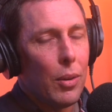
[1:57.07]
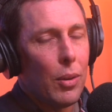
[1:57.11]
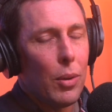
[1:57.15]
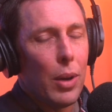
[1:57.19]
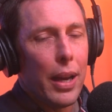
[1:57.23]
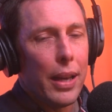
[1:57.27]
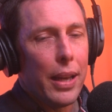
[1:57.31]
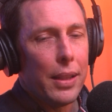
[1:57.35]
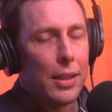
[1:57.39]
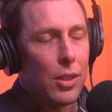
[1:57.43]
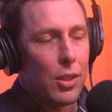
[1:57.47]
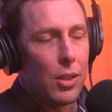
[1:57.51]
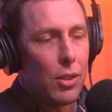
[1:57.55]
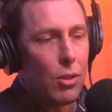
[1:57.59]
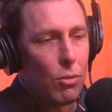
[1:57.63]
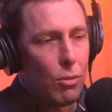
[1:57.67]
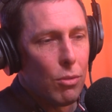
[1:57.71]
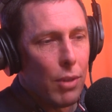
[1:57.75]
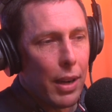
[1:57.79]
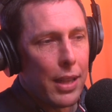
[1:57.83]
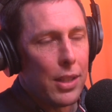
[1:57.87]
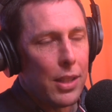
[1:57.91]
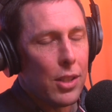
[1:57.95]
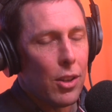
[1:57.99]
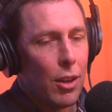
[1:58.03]
I had this
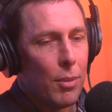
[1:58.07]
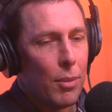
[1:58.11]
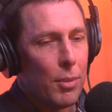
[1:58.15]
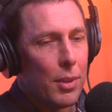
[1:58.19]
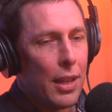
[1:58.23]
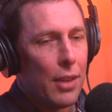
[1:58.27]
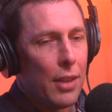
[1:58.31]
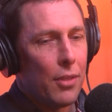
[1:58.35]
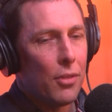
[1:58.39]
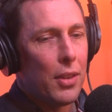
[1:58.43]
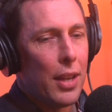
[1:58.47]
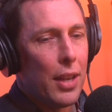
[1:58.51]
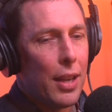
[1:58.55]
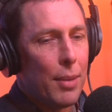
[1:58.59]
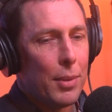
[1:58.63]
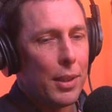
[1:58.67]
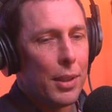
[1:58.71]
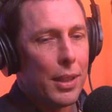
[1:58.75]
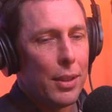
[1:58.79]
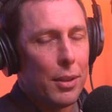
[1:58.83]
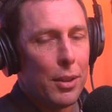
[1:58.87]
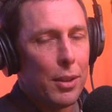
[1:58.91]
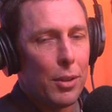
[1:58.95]
great time with our family.